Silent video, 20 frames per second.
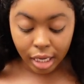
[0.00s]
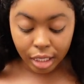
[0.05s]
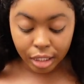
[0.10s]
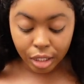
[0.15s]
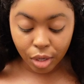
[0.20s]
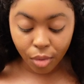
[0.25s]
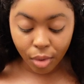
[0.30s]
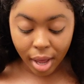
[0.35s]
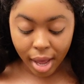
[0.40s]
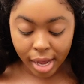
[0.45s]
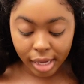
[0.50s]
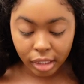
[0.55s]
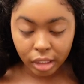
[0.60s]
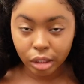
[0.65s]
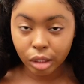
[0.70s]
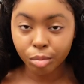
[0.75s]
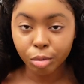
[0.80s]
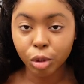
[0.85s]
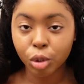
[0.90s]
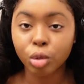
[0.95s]
it's okay
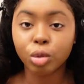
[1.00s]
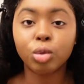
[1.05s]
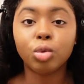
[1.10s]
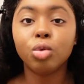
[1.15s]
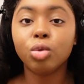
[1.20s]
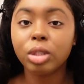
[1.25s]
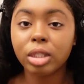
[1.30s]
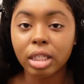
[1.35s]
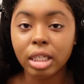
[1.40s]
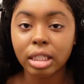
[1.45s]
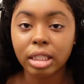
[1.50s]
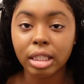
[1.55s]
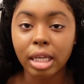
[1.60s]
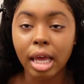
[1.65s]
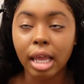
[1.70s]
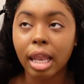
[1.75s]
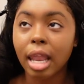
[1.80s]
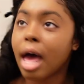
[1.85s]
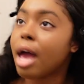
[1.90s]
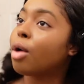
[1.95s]
just to put your two cents
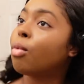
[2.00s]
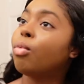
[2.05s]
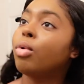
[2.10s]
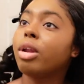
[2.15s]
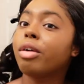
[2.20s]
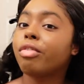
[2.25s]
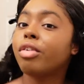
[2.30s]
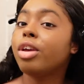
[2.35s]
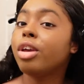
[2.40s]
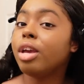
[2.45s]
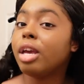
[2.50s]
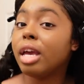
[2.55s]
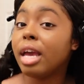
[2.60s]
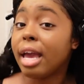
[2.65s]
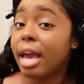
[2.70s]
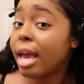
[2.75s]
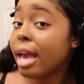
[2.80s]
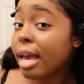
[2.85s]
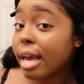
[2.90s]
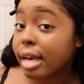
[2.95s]
in. Like, what if he
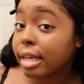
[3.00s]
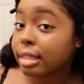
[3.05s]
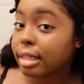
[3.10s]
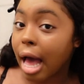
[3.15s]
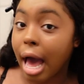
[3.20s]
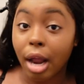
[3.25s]
is?